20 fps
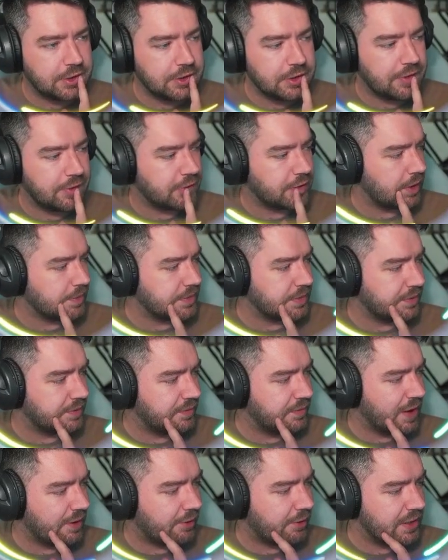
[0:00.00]
different types of
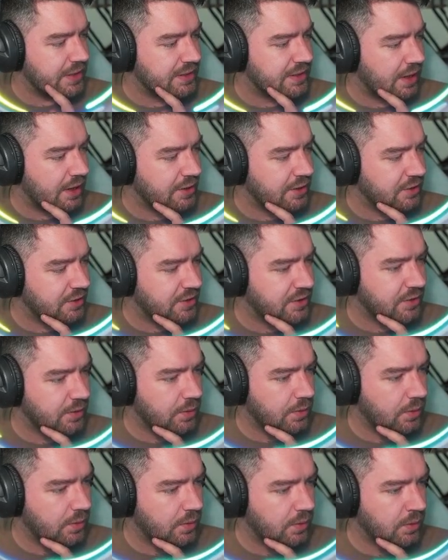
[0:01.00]
ferries that I just
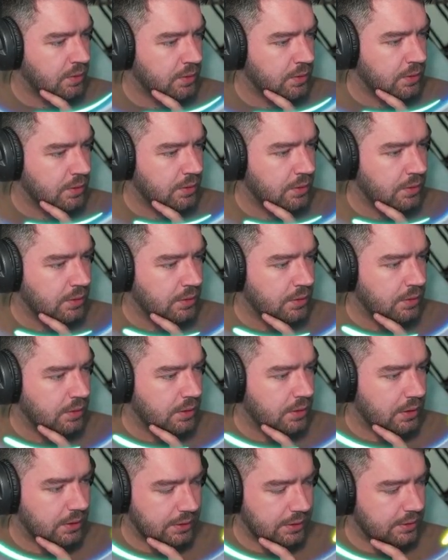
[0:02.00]
saw.
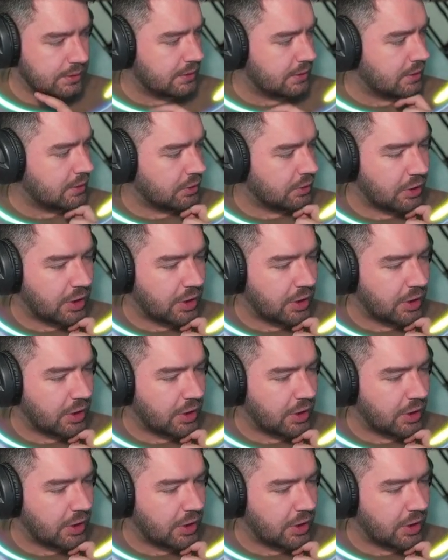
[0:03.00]
God, I